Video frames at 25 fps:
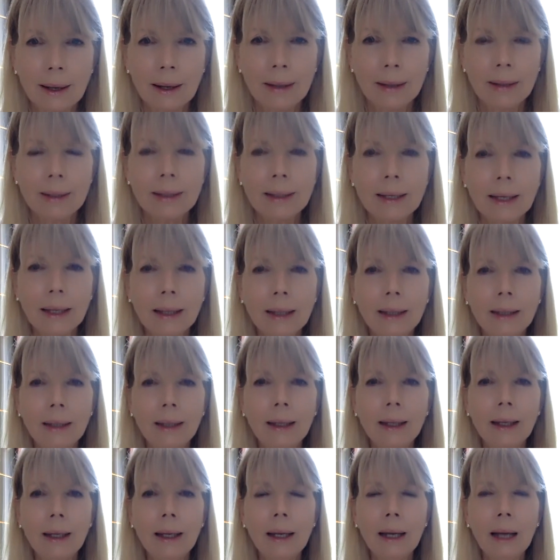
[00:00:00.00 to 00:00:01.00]

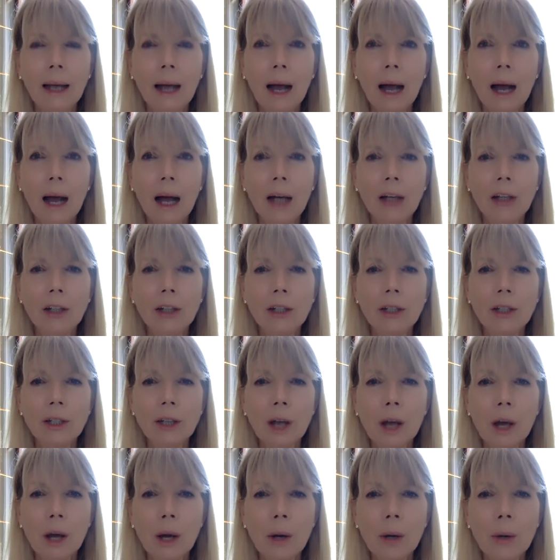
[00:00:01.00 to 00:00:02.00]
suddenly I
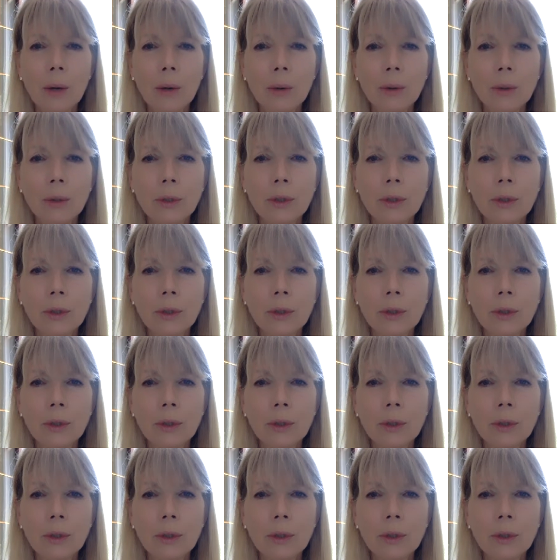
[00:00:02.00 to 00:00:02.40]
chose